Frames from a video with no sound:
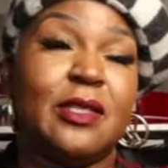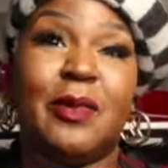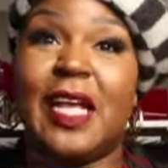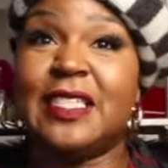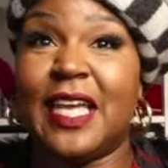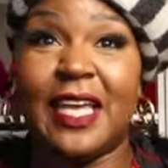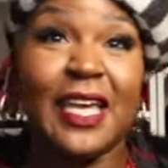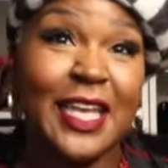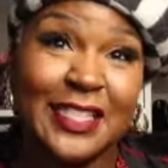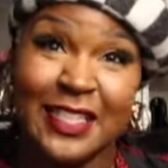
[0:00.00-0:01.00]
And when I say
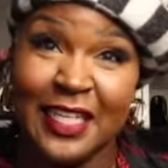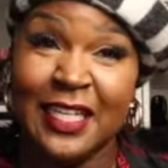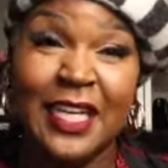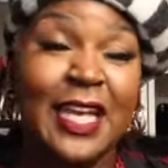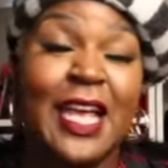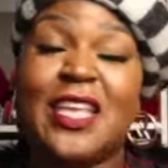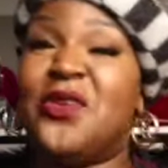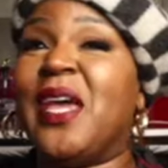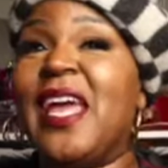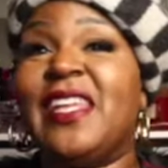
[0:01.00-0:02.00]
kiss it,
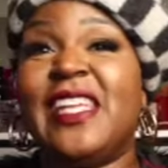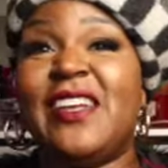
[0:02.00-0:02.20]
you can't